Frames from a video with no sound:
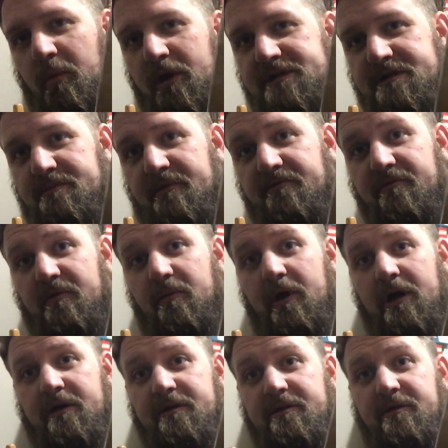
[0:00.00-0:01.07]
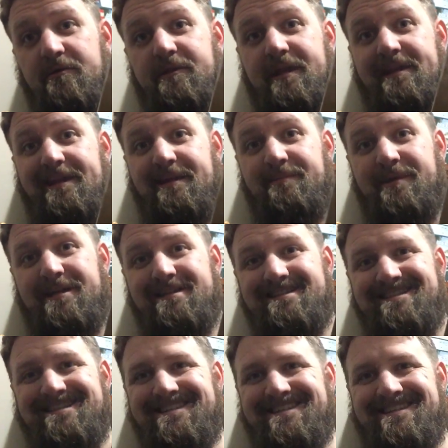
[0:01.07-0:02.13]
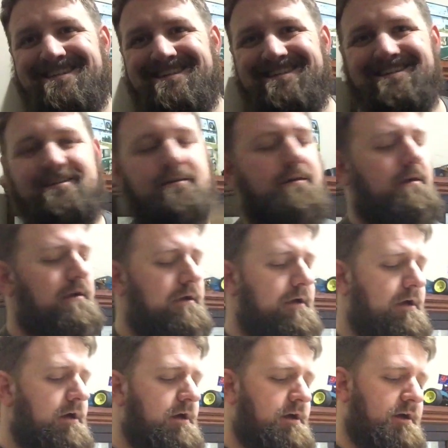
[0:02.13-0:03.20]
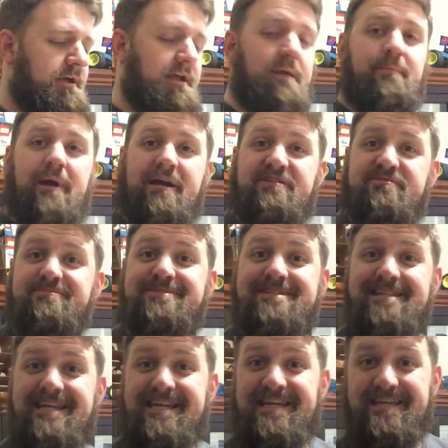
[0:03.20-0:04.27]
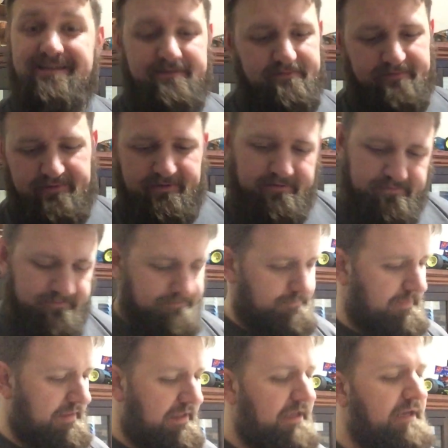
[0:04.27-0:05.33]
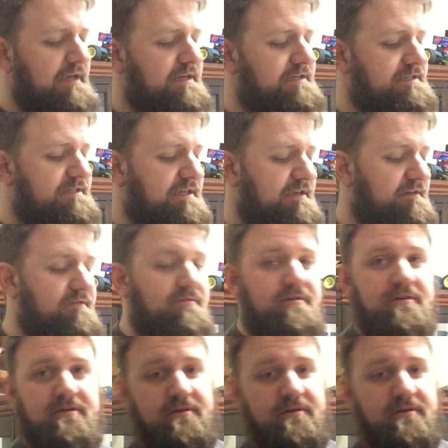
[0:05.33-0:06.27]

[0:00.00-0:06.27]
watching me for a while, you know what that tape means. I got a package from Steve. Steve.